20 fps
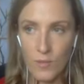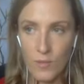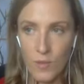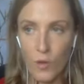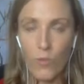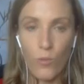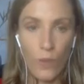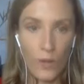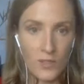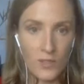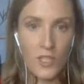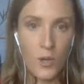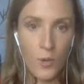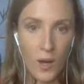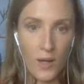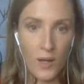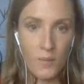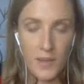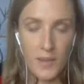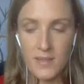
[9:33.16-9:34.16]
want to go
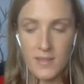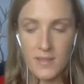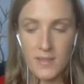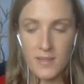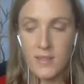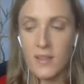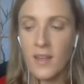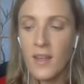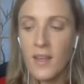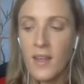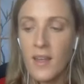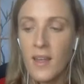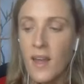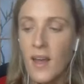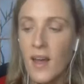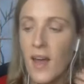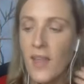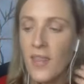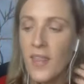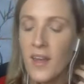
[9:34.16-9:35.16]
on basically.
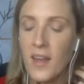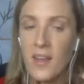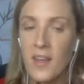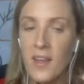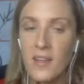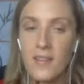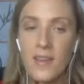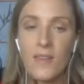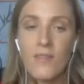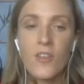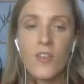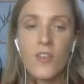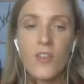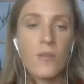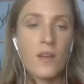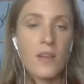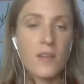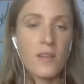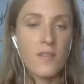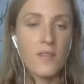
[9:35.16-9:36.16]
And then I think if
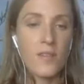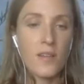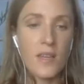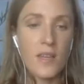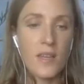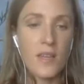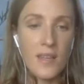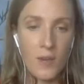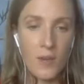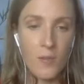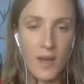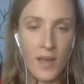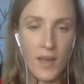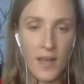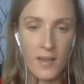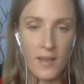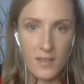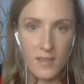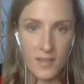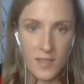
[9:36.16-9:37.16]
you kind of eat that
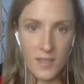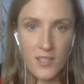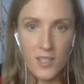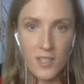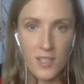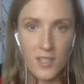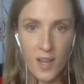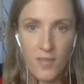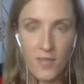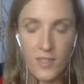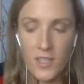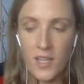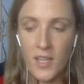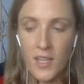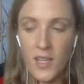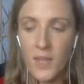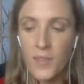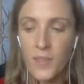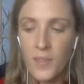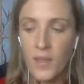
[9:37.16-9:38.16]
way starting off the
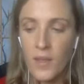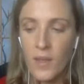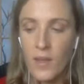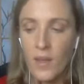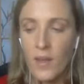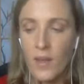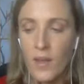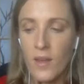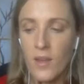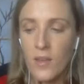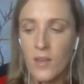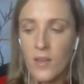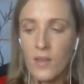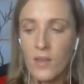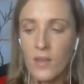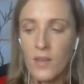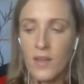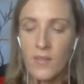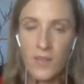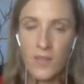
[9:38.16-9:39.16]
day,
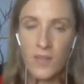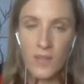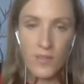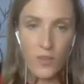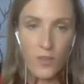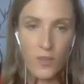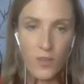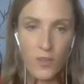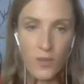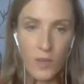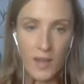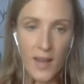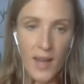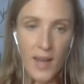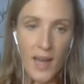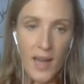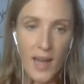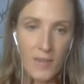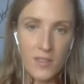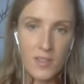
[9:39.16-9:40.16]
even if you like
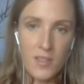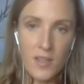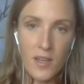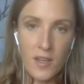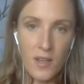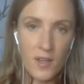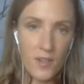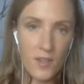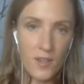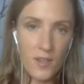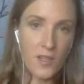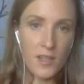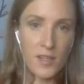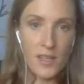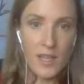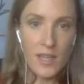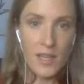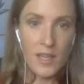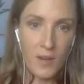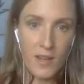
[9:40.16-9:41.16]
have a desire to kind
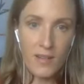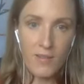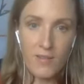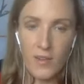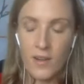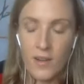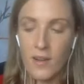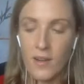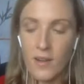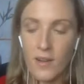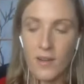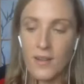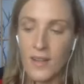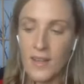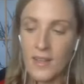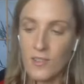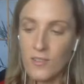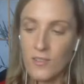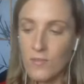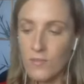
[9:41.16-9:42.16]
of eat whatever,
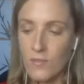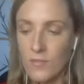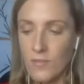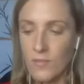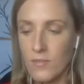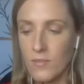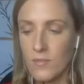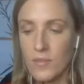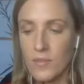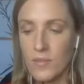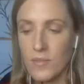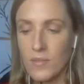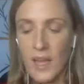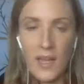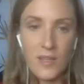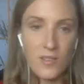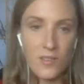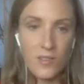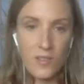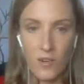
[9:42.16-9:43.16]
like
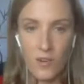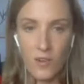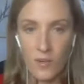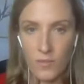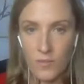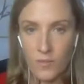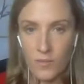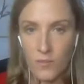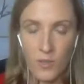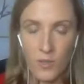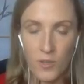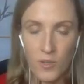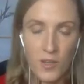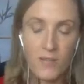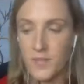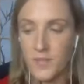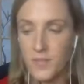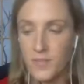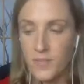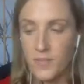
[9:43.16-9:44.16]
cakes or
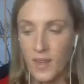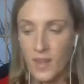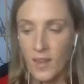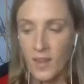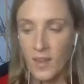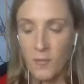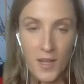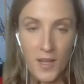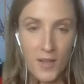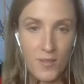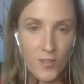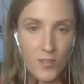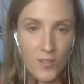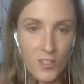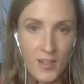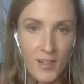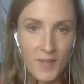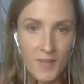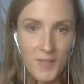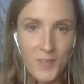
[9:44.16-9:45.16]
whatever is
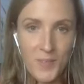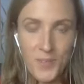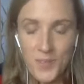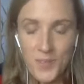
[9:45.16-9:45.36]
there,